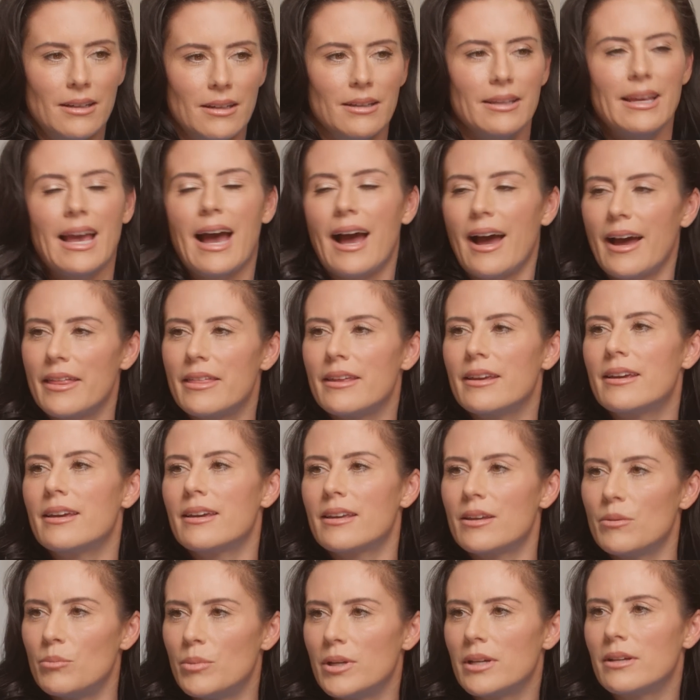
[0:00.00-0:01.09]
yeah, I think
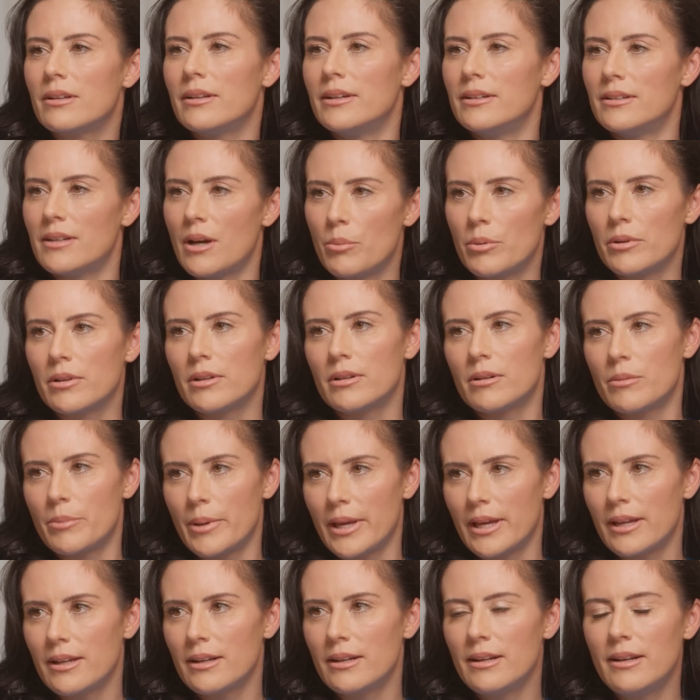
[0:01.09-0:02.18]
it can be cleaned up a little
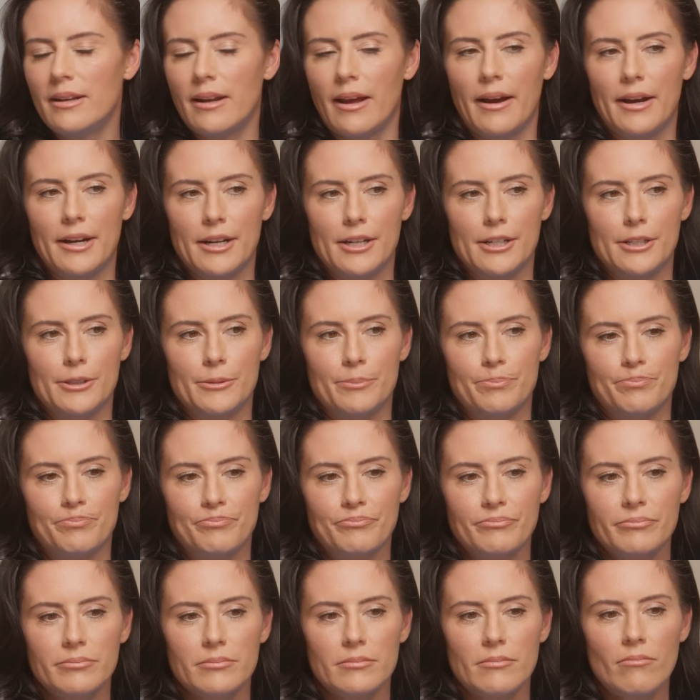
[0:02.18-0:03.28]
bit. Um,
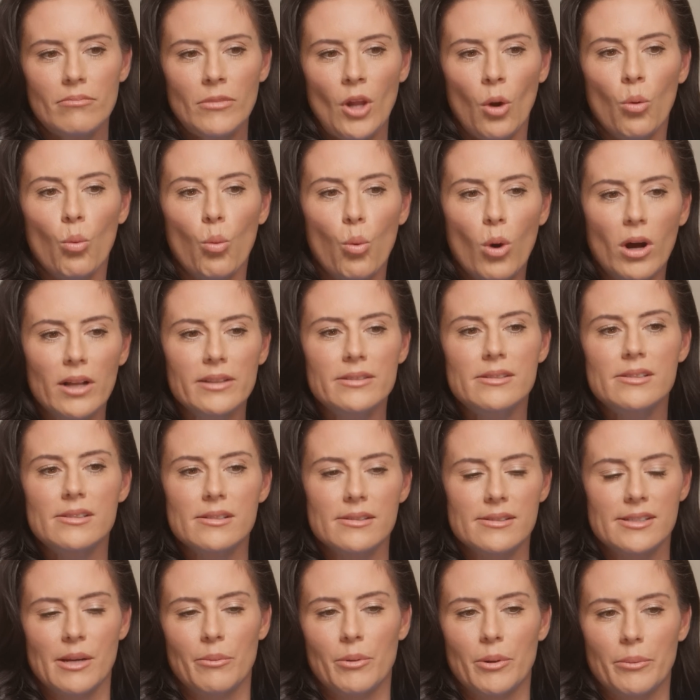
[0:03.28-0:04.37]
once
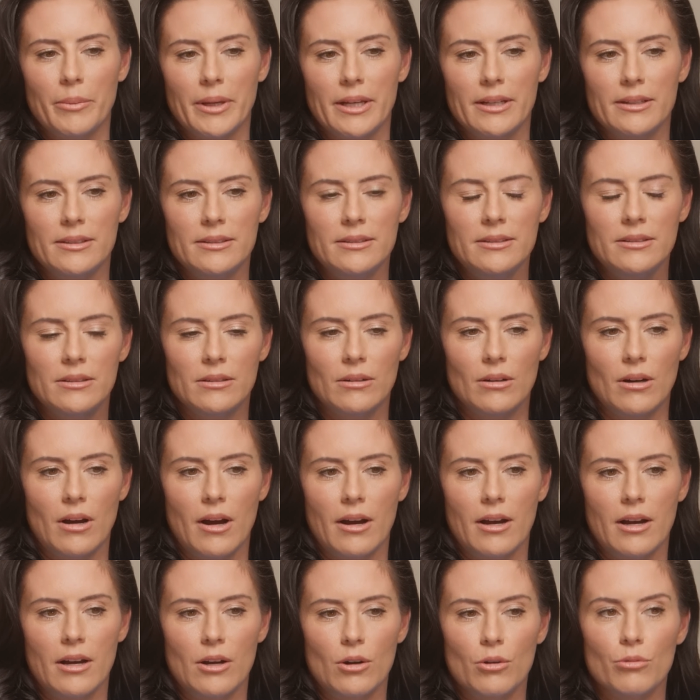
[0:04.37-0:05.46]
Zimmerman
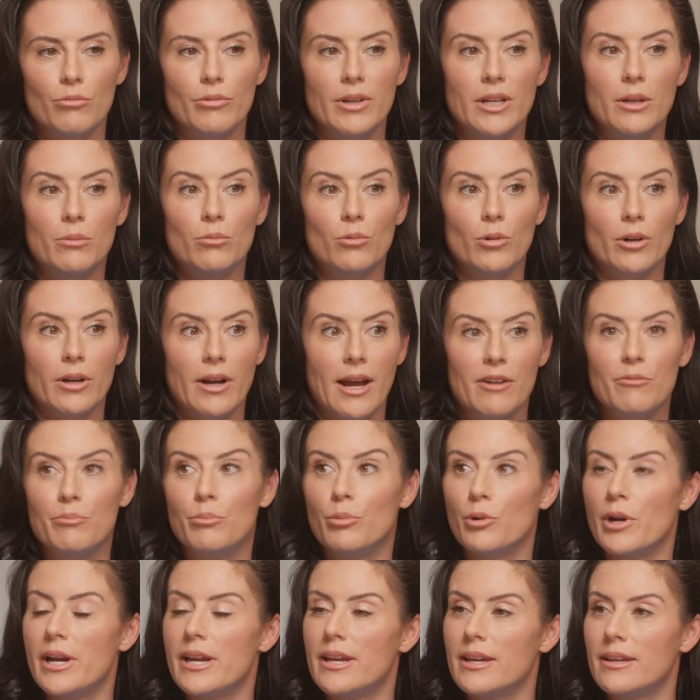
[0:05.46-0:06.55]
uh, or Ream were kind of
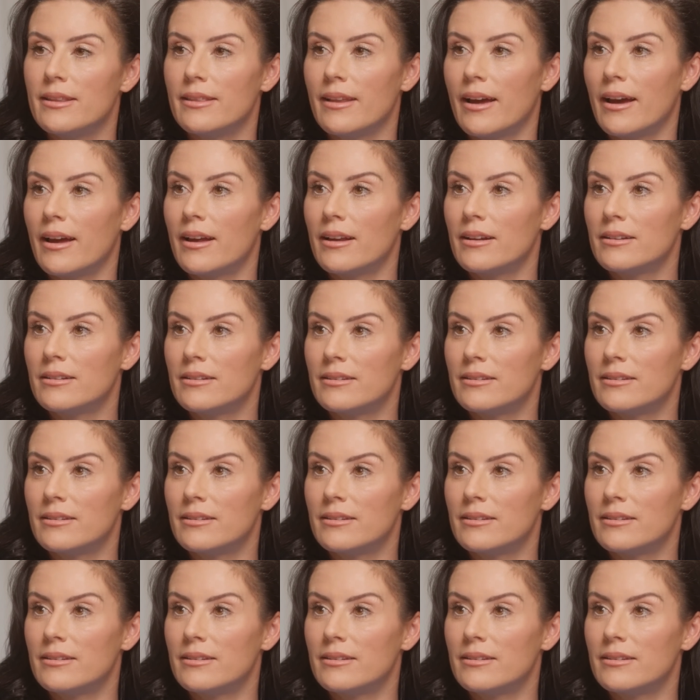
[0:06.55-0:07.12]
breaking that